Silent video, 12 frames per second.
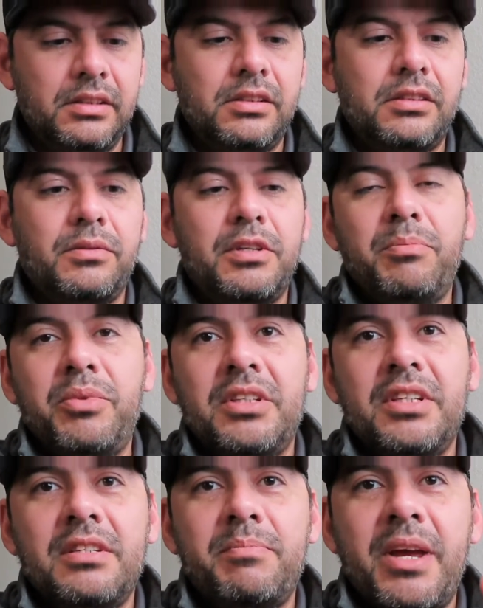So when you put
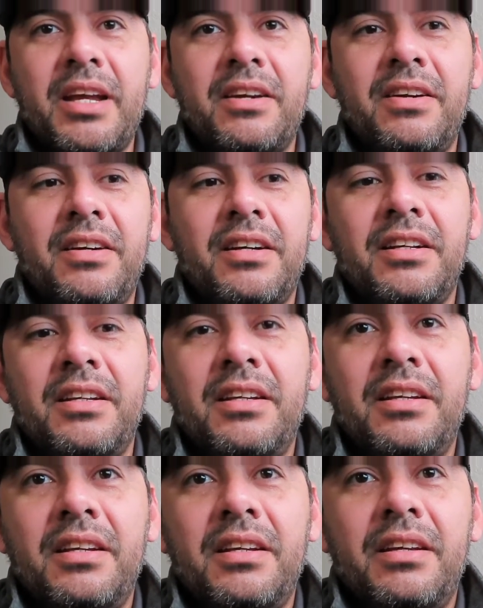this back on,
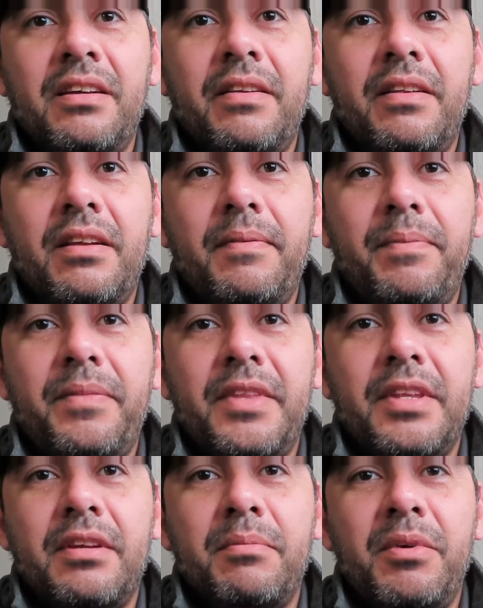
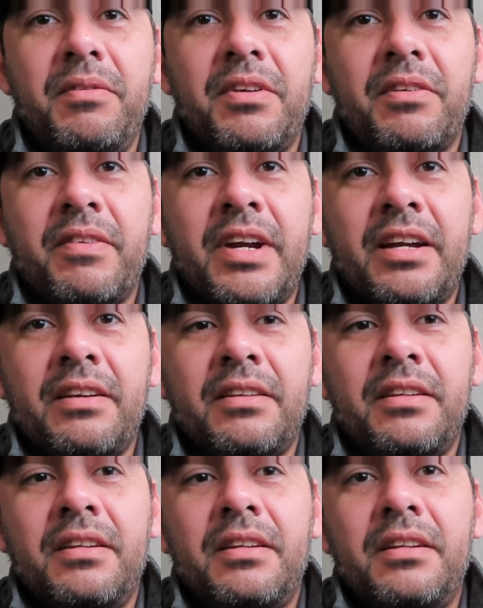you're moving around,